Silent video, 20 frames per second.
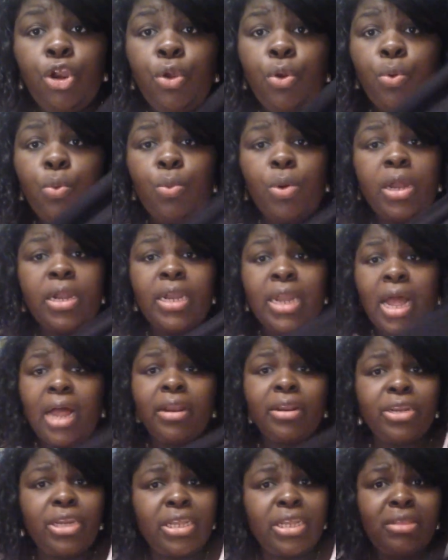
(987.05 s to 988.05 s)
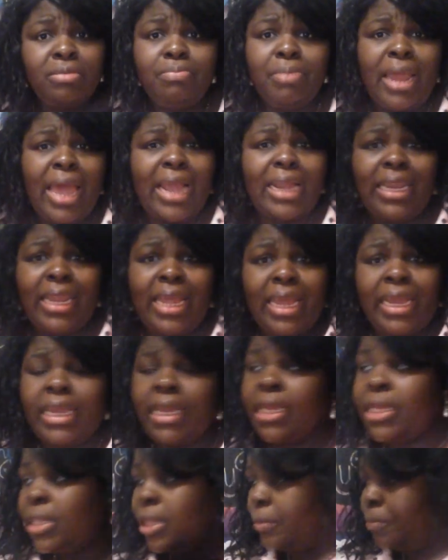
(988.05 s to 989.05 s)
new one dollar just black
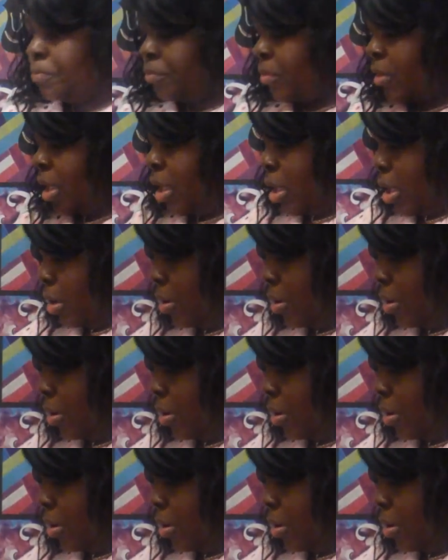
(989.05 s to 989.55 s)
leggings